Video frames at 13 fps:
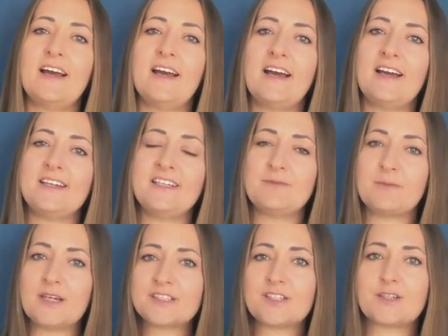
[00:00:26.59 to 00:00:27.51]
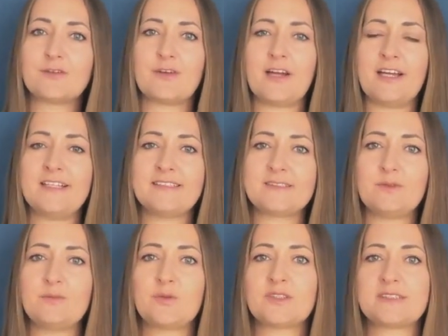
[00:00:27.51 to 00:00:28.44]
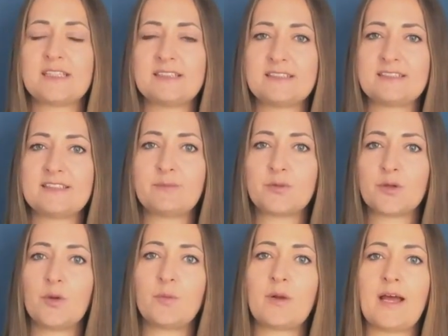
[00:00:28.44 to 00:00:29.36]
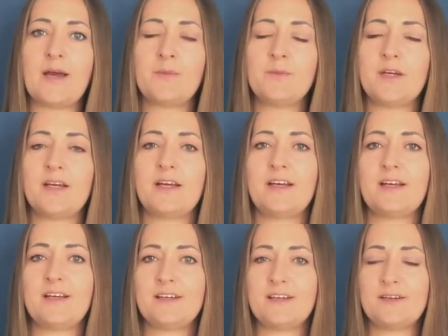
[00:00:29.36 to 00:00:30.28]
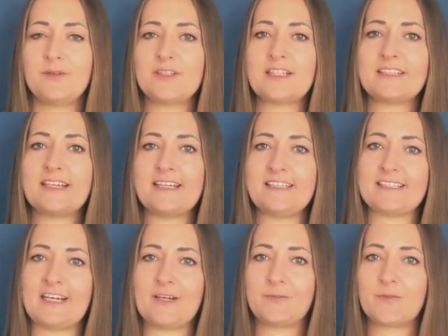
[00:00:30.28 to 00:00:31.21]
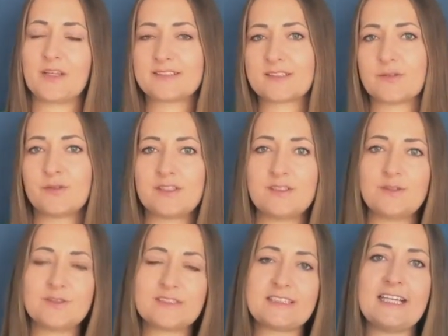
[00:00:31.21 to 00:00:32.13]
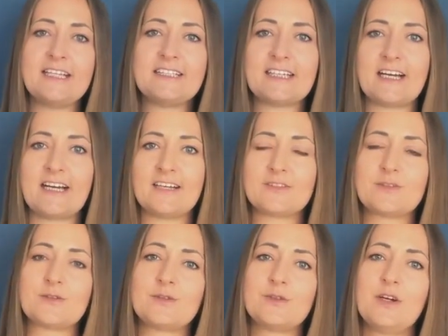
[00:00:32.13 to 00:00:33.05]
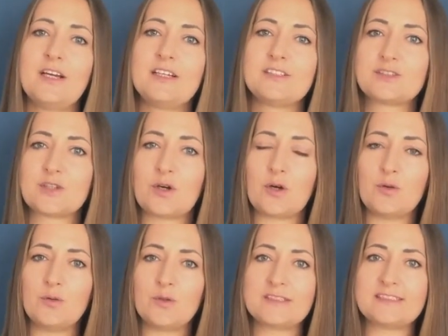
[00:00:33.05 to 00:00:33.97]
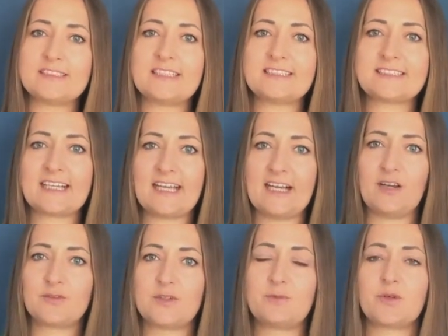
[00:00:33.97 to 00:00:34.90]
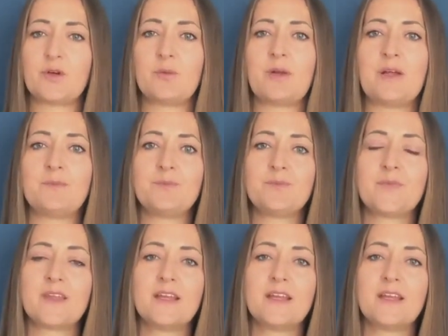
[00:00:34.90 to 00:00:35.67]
In measure phase, we presented the problem with the data. So we use data to show what is the scale of the problem.